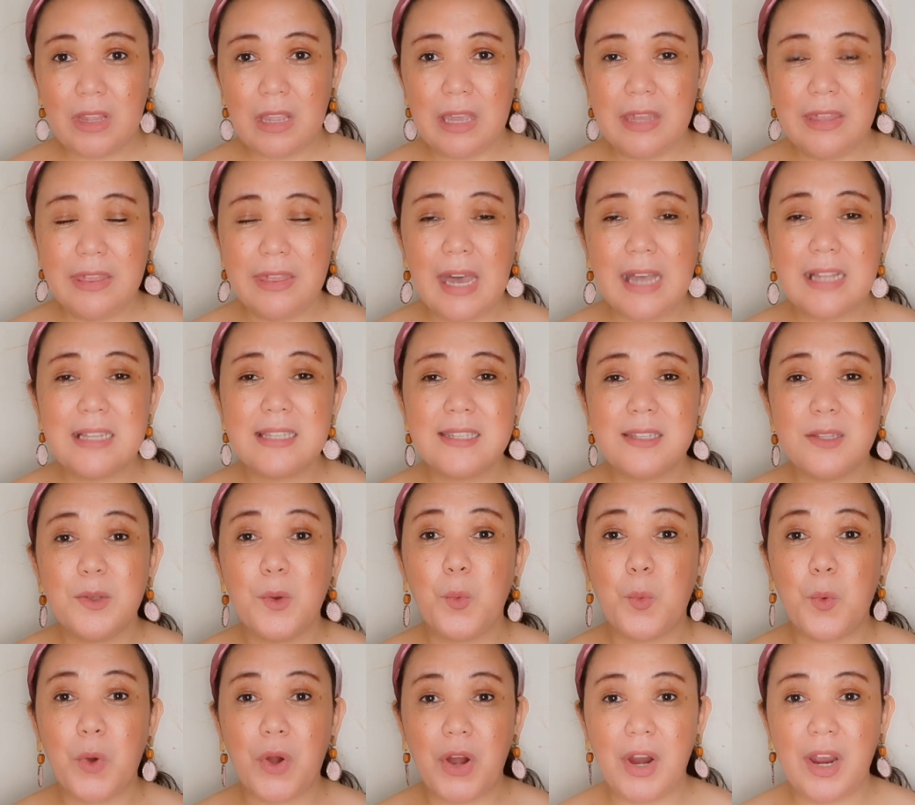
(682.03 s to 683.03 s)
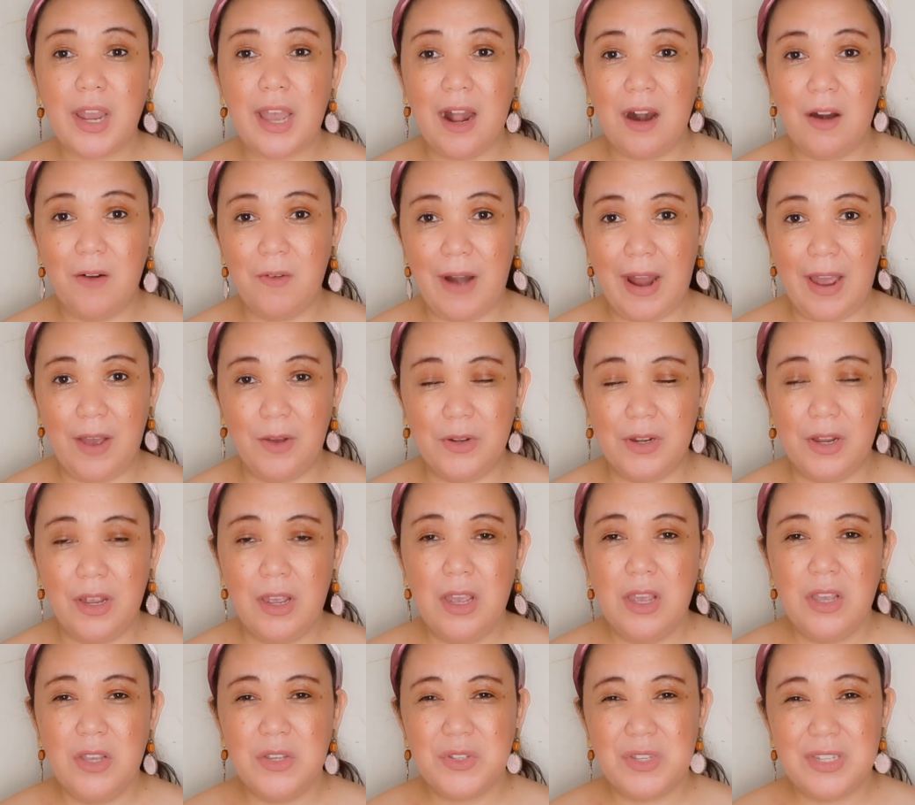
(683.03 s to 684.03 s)
that's the workaround.
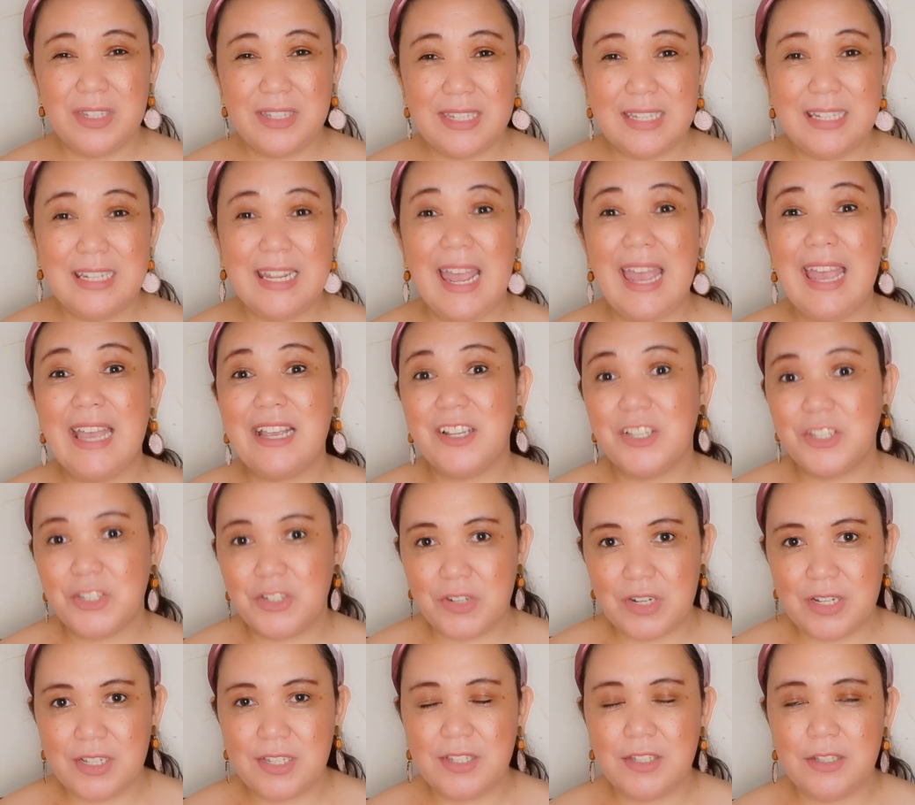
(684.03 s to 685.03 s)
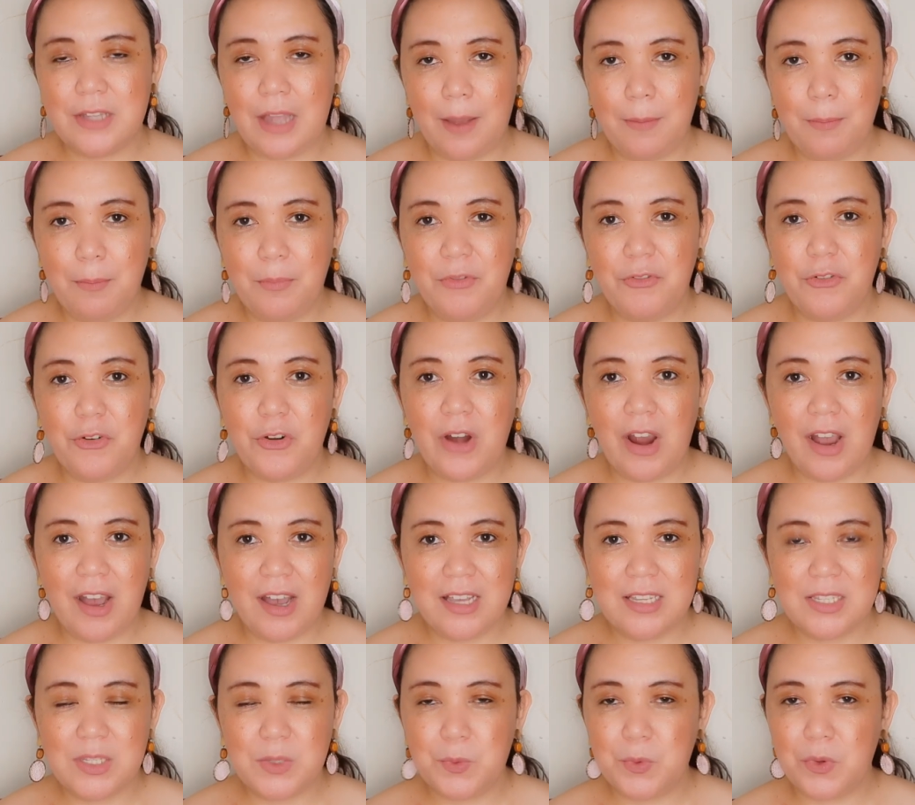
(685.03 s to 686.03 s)
So it's an extra step for
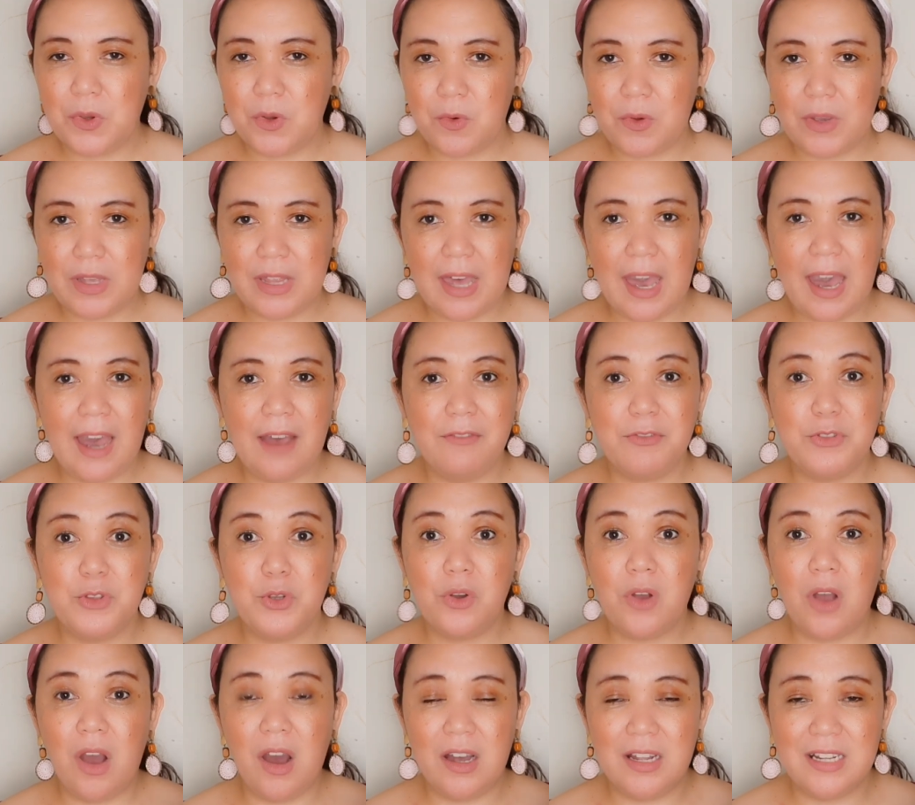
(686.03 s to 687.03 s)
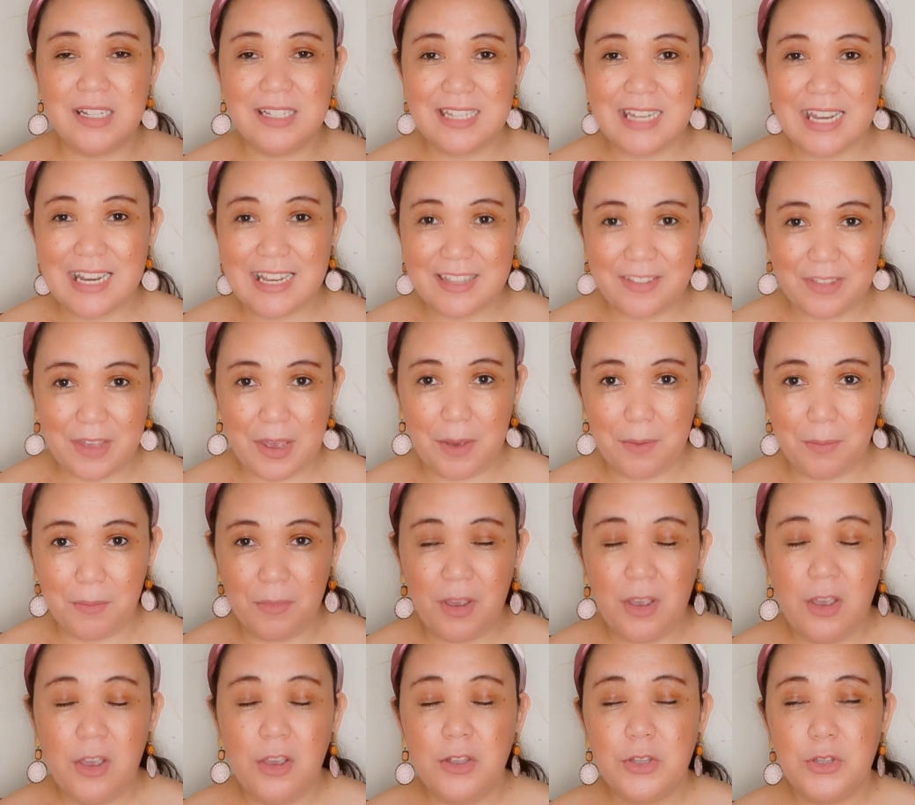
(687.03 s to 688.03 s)
us. We really have to contact them
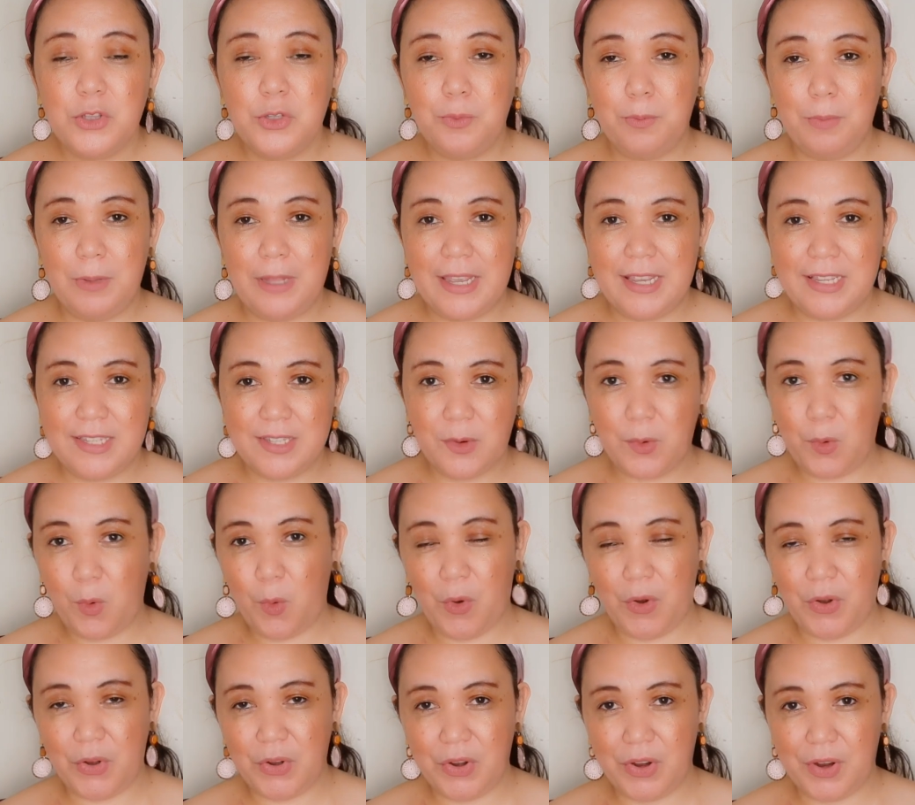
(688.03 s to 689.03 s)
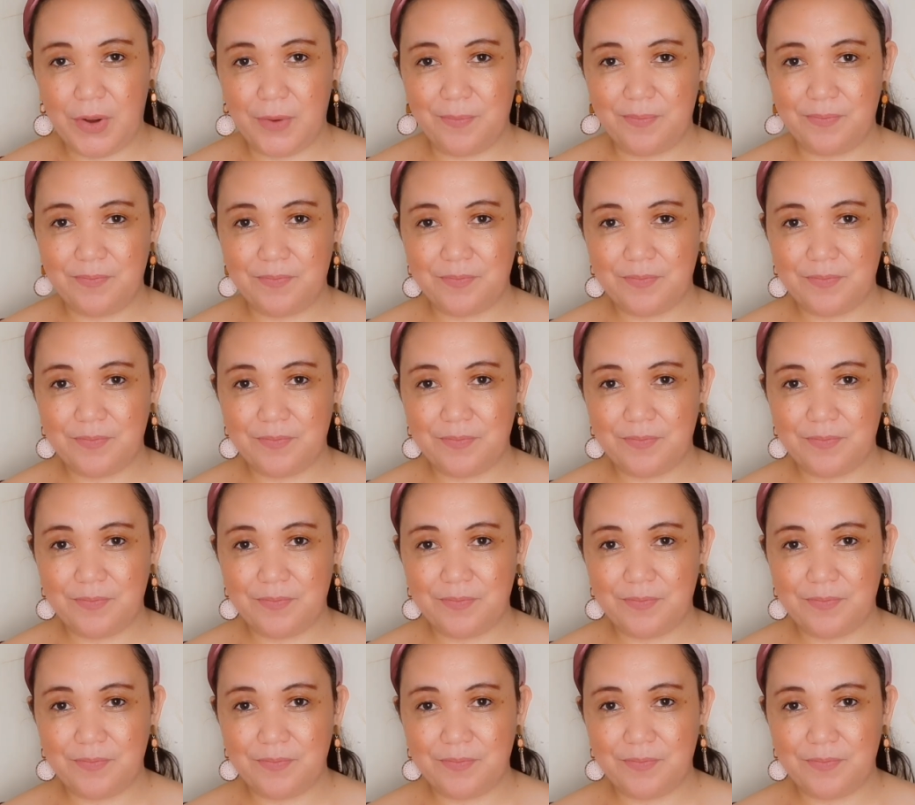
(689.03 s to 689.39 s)
to place our order.